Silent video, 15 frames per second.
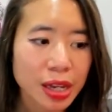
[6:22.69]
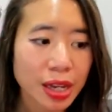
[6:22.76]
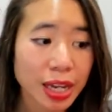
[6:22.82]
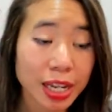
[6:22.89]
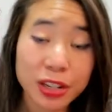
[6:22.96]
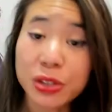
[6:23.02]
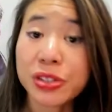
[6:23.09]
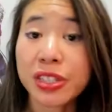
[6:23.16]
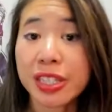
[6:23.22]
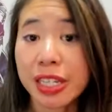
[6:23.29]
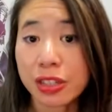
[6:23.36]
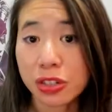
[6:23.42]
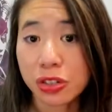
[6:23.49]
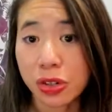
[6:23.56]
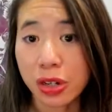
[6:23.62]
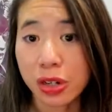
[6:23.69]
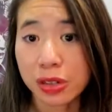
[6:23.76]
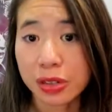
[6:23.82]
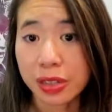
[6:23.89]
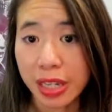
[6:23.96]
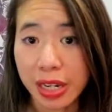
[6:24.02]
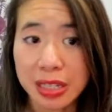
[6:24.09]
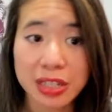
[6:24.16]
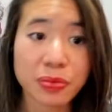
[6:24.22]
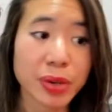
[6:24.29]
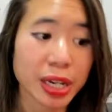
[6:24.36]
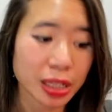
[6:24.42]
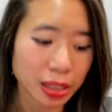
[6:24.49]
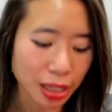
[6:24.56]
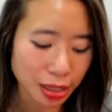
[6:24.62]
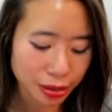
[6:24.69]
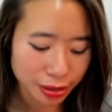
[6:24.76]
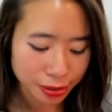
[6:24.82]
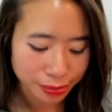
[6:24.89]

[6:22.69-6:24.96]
and using that to draw the hands of my clock.